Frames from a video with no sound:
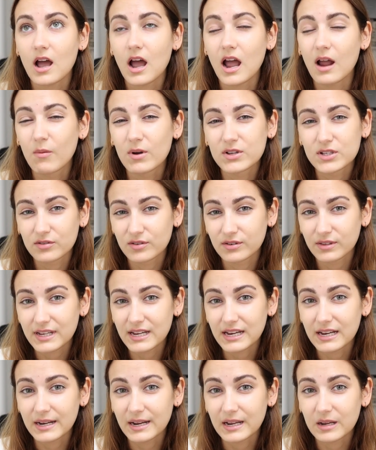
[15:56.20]
I wasn't really
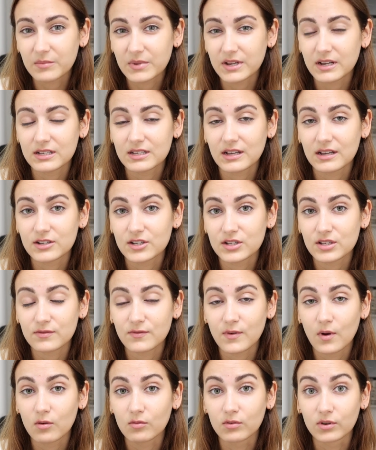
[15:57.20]
eating because I just
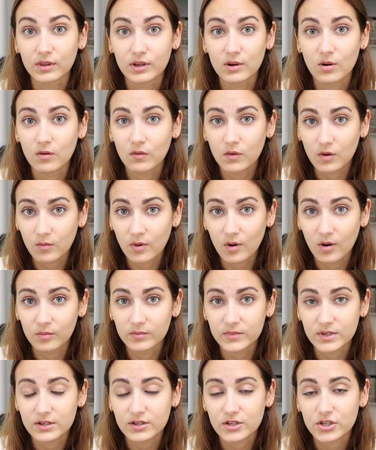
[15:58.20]
felt really
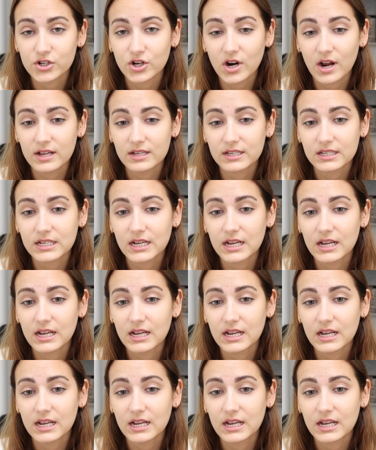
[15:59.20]
overwhelmed and stressed.